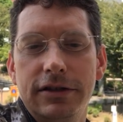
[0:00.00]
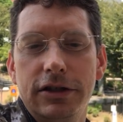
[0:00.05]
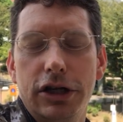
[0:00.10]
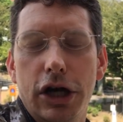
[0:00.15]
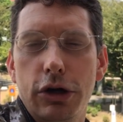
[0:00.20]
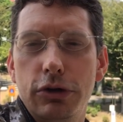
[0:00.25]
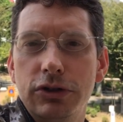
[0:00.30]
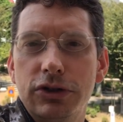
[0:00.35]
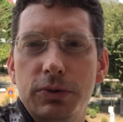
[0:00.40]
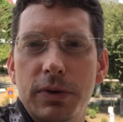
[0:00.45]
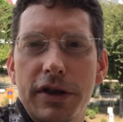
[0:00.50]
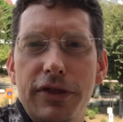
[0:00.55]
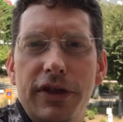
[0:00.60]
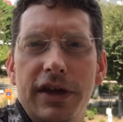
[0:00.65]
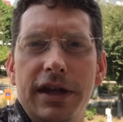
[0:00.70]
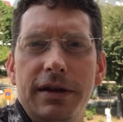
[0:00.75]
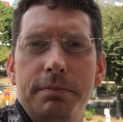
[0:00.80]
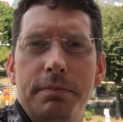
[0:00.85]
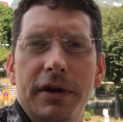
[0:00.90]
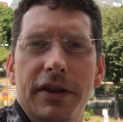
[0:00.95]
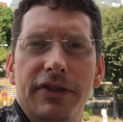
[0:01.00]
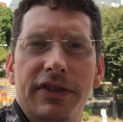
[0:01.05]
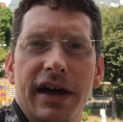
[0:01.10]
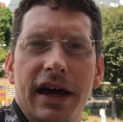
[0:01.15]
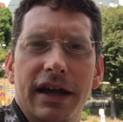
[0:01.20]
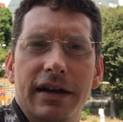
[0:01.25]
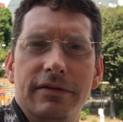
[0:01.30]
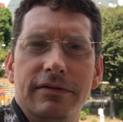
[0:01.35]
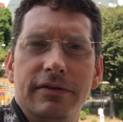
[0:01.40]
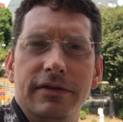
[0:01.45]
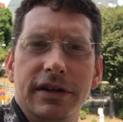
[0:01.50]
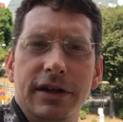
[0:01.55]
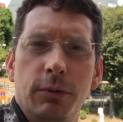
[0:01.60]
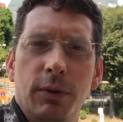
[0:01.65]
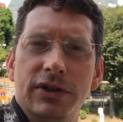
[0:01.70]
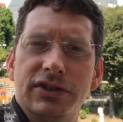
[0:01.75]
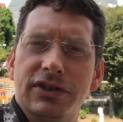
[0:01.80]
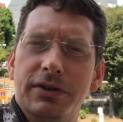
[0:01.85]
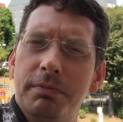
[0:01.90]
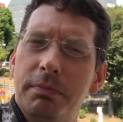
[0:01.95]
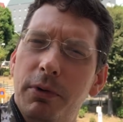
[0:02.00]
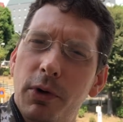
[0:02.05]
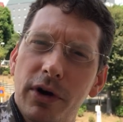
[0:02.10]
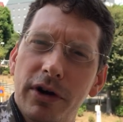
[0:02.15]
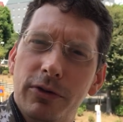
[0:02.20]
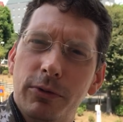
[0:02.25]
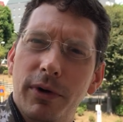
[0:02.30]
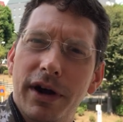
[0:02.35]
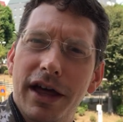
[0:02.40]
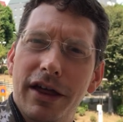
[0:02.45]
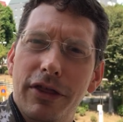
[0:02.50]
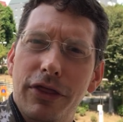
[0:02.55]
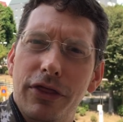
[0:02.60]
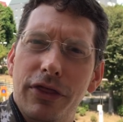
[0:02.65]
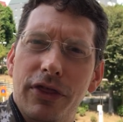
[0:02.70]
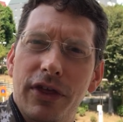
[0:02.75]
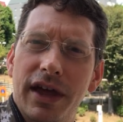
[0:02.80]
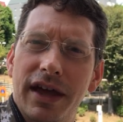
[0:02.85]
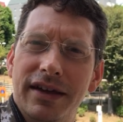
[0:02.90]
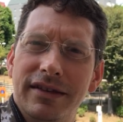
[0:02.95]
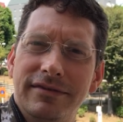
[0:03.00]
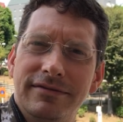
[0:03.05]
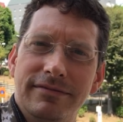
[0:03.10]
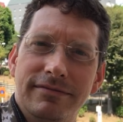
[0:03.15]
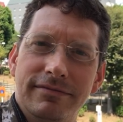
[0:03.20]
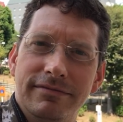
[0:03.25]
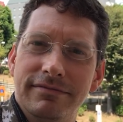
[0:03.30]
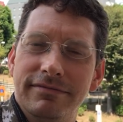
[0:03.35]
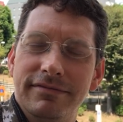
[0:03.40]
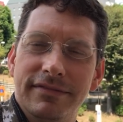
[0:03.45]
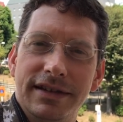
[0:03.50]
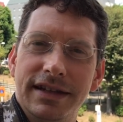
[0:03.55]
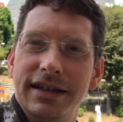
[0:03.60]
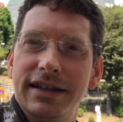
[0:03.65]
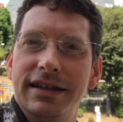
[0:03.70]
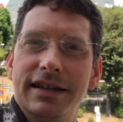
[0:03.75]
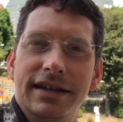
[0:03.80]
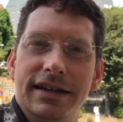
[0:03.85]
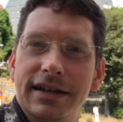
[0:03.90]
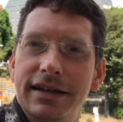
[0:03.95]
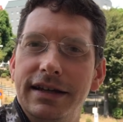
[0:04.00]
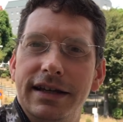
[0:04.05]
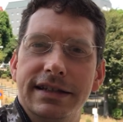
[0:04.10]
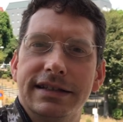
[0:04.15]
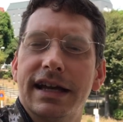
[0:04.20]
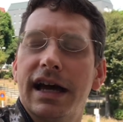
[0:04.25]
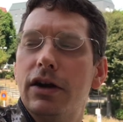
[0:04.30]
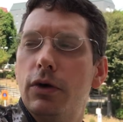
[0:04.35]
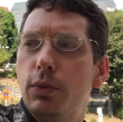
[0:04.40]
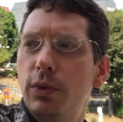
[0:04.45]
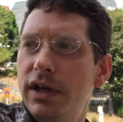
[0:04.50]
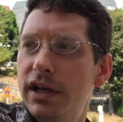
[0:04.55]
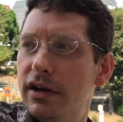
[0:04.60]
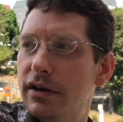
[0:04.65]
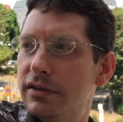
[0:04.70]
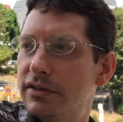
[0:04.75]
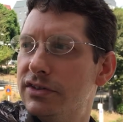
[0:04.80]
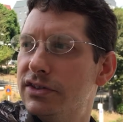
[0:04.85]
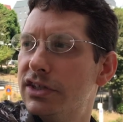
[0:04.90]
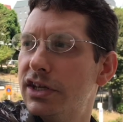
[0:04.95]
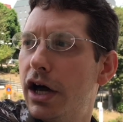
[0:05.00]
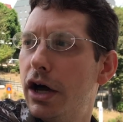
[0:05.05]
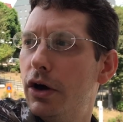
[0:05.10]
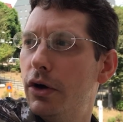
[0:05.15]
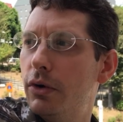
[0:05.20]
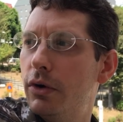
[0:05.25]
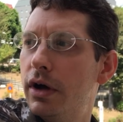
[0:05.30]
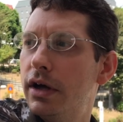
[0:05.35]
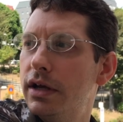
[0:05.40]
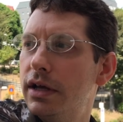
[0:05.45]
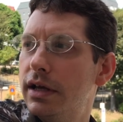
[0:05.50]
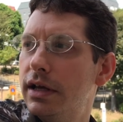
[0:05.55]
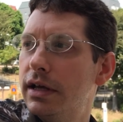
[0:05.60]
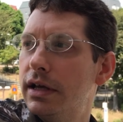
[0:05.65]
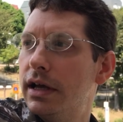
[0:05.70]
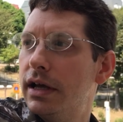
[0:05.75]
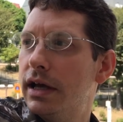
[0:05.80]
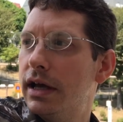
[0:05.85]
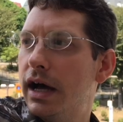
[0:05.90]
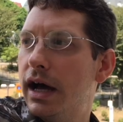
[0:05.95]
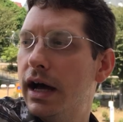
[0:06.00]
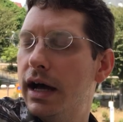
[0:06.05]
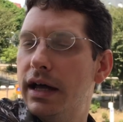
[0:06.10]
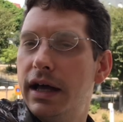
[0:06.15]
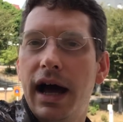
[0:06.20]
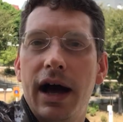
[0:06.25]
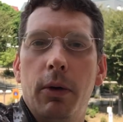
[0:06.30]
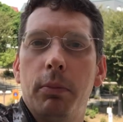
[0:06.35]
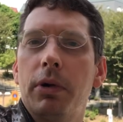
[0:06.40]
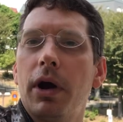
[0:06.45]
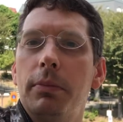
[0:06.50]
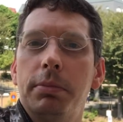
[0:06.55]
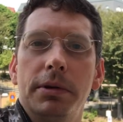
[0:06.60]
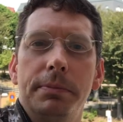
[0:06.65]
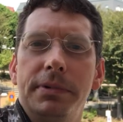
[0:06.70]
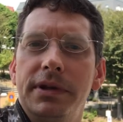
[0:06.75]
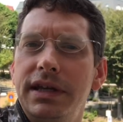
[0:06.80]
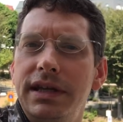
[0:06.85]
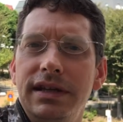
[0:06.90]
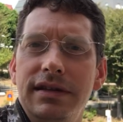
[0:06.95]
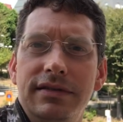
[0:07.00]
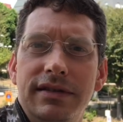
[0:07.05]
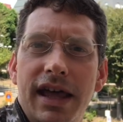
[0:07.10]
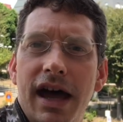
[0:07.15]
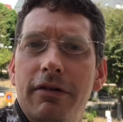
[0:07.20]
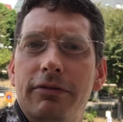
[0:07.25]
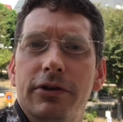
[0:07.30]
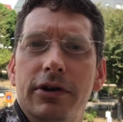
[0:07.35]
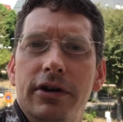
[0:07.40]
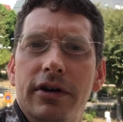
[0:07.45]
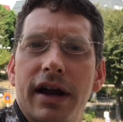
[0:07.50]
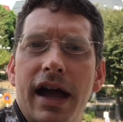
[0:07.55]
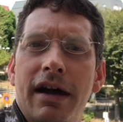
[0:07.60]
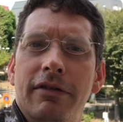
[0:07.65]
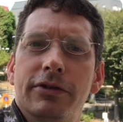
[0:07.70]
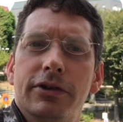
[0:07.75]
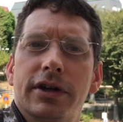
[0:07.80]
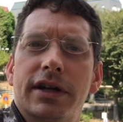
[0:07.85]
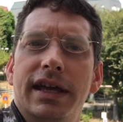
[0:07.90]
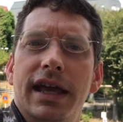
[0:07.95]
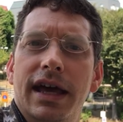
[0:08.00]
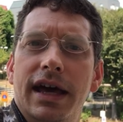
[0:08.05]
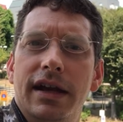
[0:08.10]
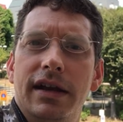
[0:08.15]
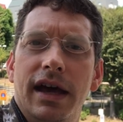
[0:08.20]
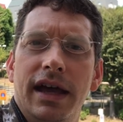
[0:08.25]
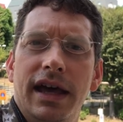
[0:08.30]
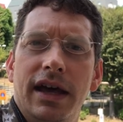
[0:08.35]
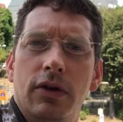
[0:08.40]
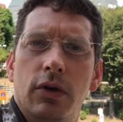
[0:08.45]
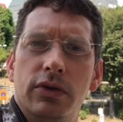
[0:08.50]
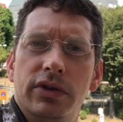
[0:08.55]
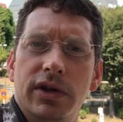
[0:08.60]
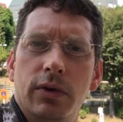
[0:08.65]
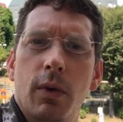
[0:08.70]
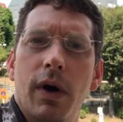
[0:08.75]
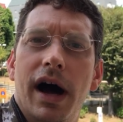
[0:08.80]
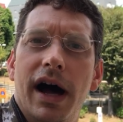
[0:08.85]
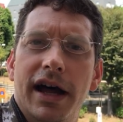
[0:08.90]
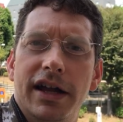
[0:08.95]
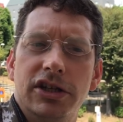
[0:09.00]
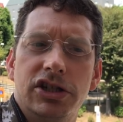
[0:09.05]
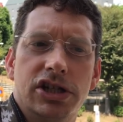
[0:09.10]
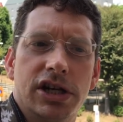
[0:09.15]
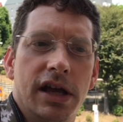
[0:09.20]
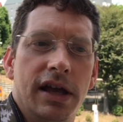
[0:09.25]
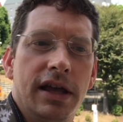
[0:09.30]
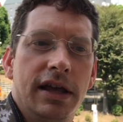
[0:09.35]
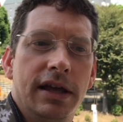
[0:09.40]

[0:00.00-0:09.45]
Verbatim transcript: goes with it, but that it wasn't born with, and it gets kind of weird. So uh, I'll probably never ever get a head-only watch.